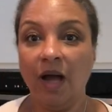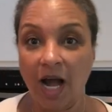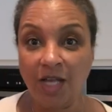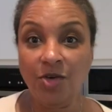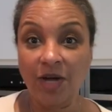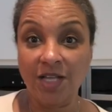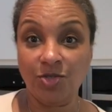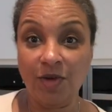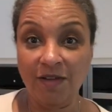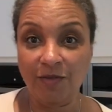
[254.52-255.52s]
Are you
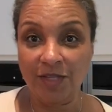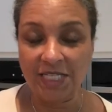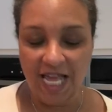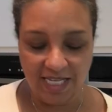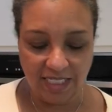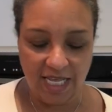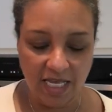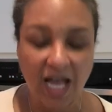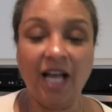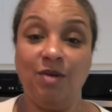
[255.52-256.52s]
guys ready for the
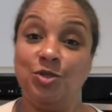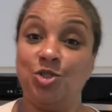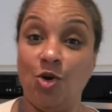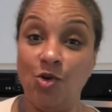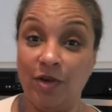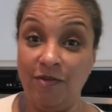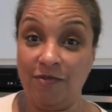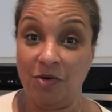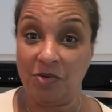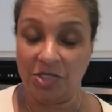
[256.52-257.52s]
tasting? I am so looking
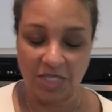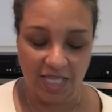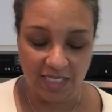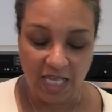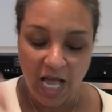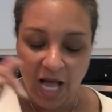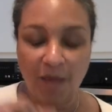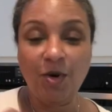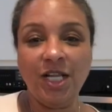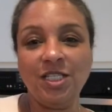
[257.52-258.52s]
forward to this.
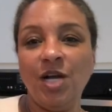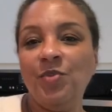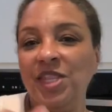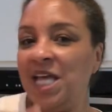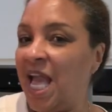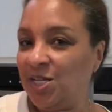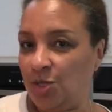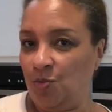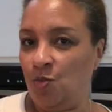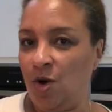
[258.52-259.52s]
I'm going to start with the
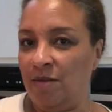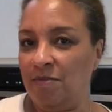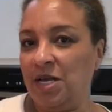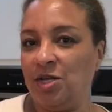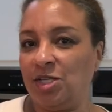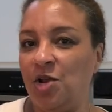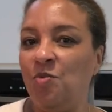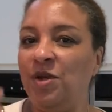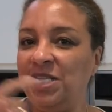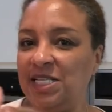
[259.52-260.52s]
Asian one because I
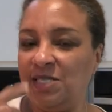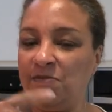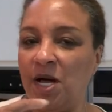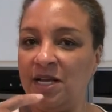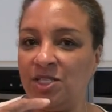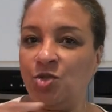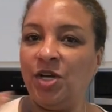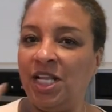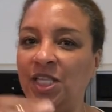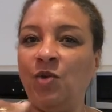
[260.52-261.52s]
don't want the spice to
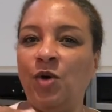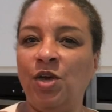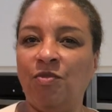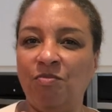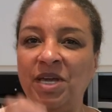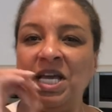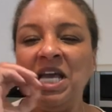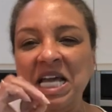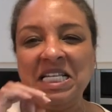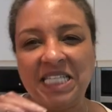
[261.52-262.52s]
get in the way of
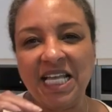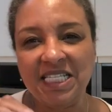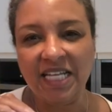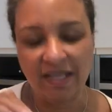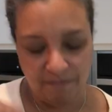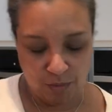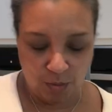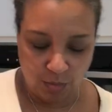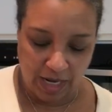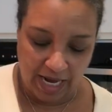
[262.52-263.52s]
me tasting it
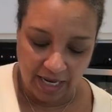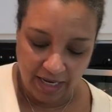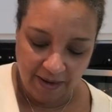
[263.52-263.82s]
properly.